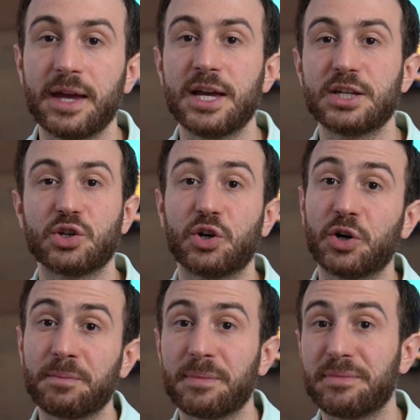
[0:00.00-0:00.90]

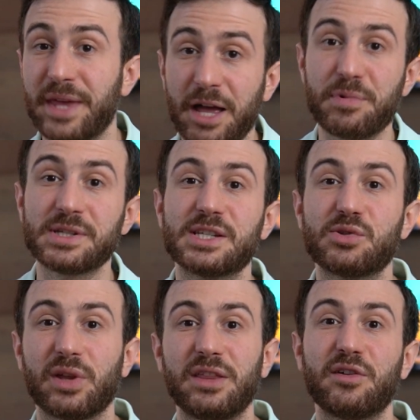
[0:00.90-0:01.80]
So that brings us to
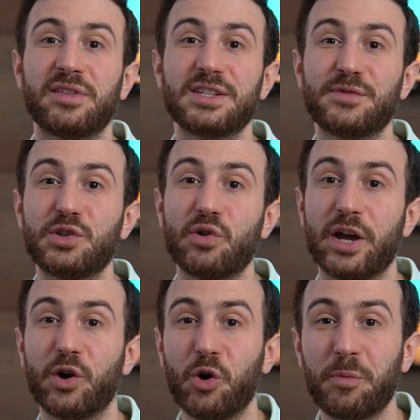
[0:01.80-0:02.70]
the end of this video. I
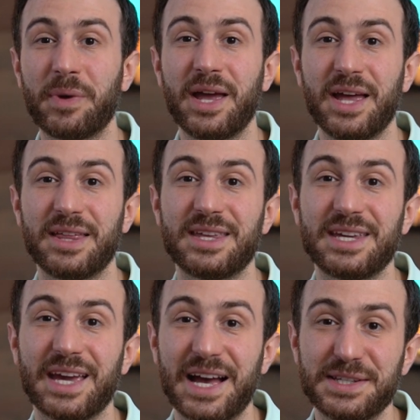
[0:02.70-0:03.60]
hope the
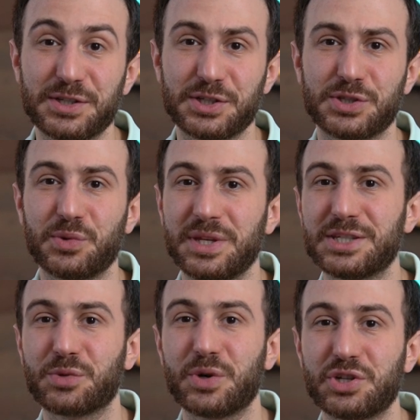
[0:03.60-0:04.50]
answers to these
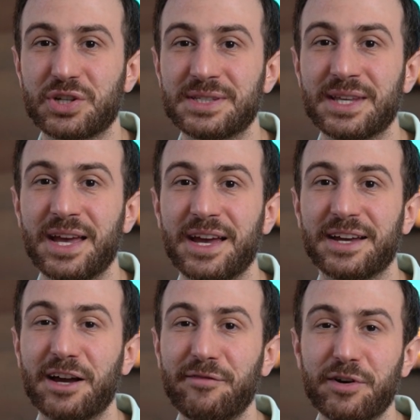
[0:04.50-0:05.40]
questions
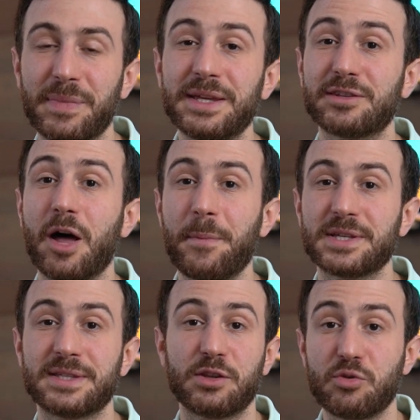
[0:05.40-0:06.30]
cover many topics
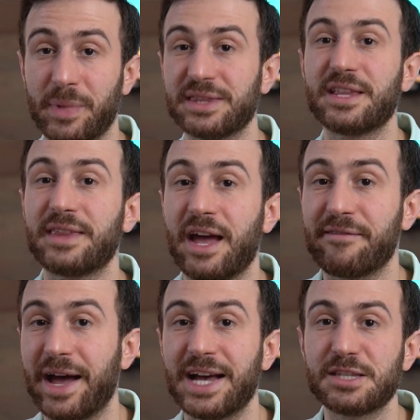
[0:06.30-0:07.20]
that you might not have
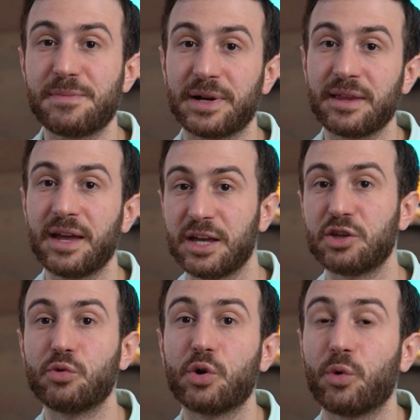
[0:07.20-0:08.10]
asked but you
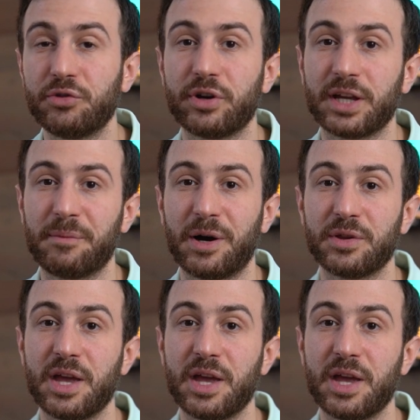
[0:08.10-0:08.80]
were wondering about.